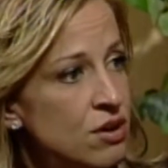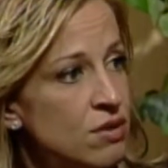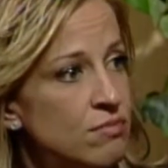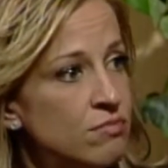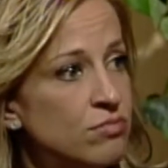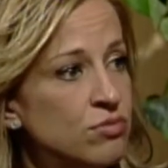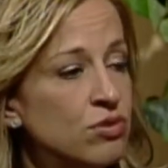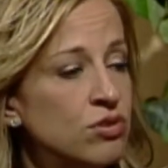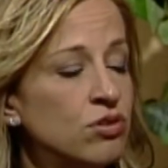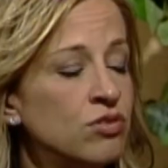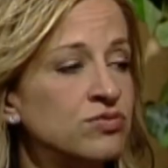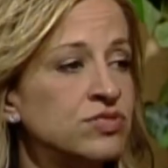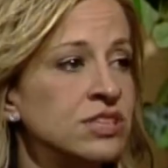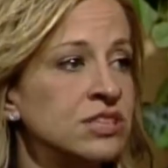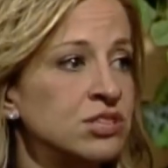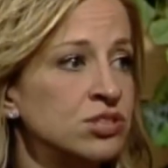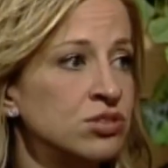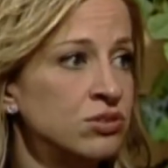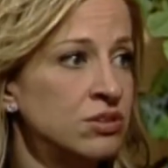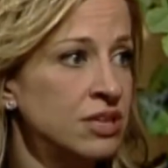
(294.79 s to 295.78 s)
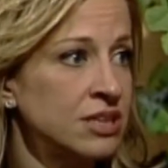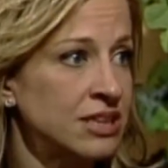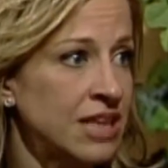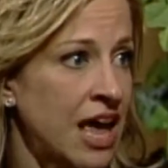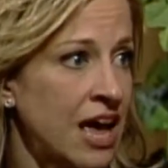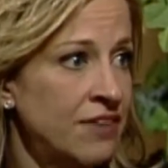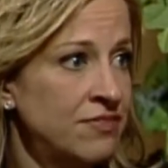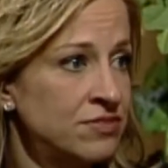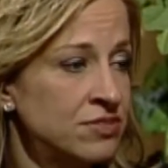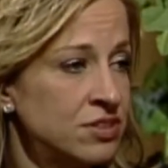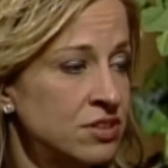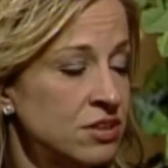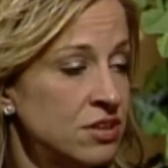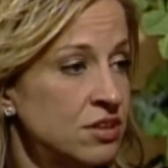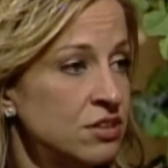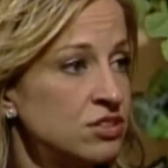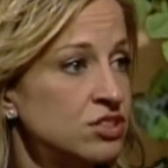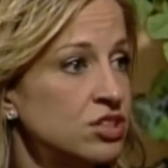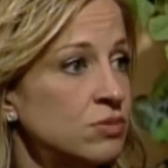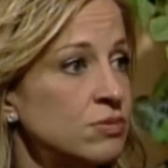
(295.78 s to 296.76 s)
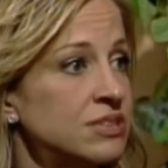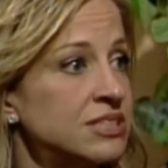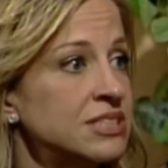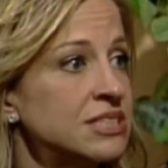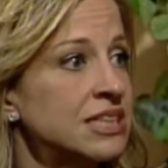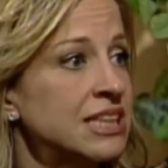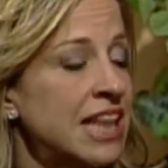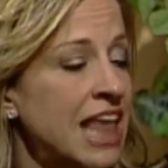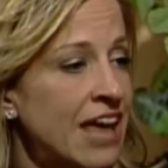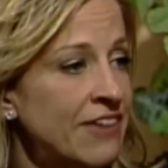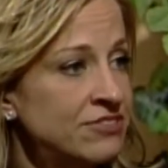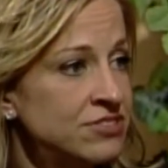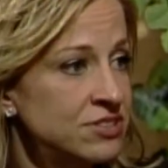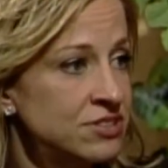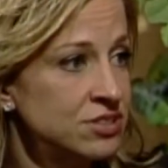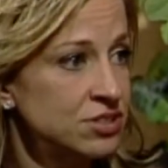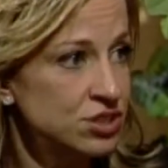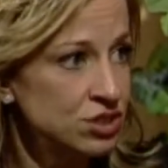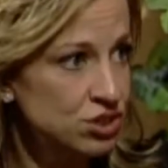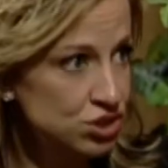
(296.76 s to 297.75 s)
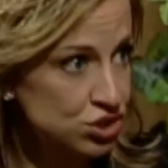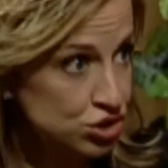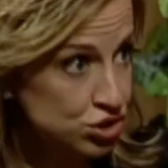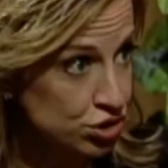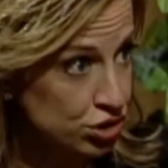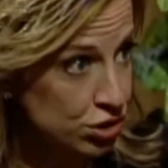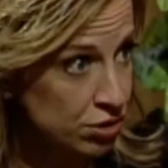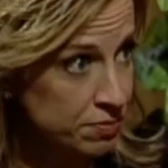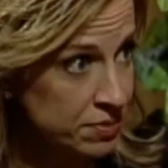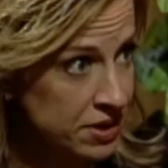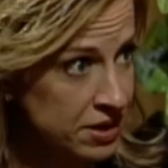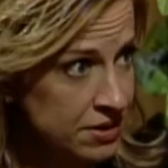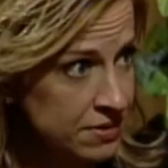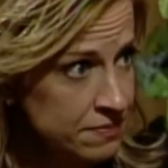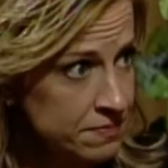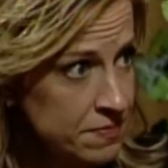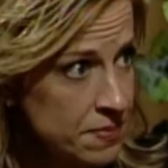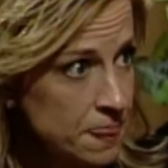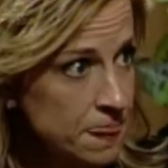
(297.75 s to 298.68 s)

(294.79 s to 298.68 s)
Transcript: moves it to the left, so it's less disturbing.